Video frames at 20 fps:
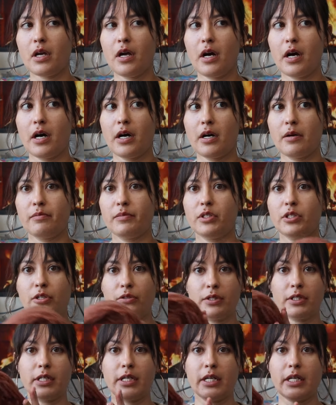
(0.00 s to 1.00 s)

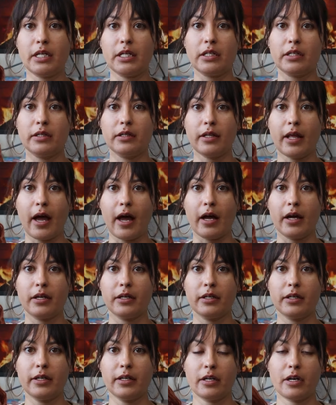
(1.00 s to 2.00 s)
Nutiden
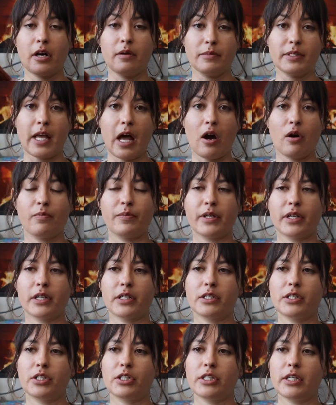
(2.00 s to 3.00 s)
that comes out,
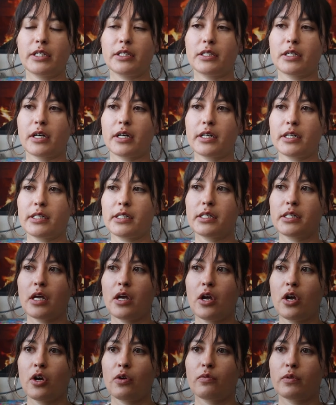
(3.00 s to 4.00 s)
because she does
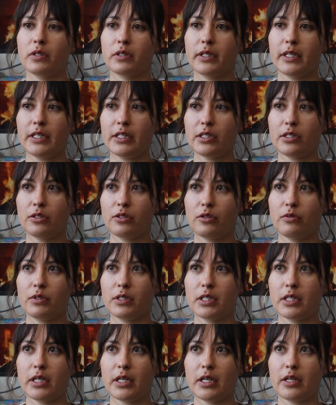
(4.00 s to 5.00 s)
release
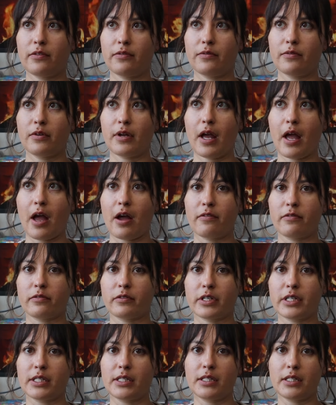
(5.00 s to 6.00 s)
Nutiden
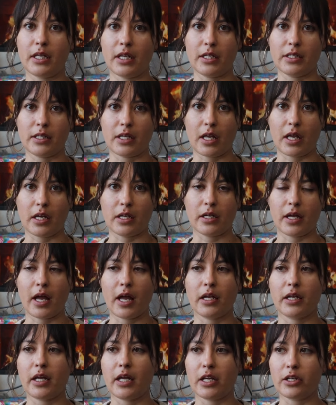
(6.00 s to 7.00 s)
every season,
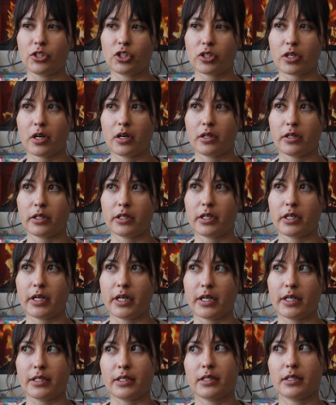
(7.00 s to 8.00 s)
and each color
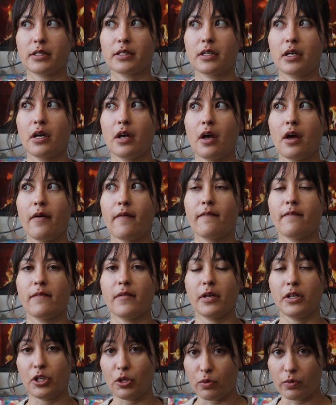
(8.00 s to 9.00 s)
is
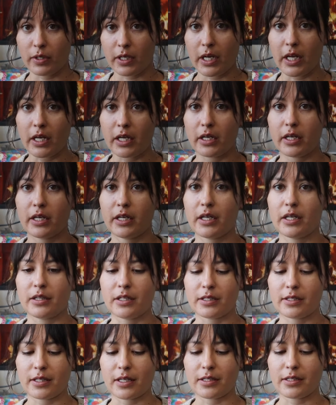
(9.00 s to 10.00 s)
unique in
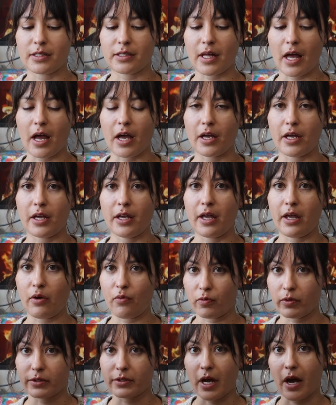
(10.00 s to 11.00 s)
the sense that
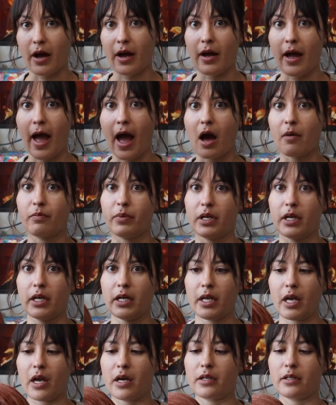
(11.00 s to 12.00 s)
it will not happen
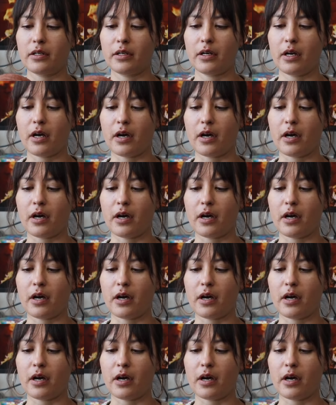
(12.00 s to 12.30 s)
again.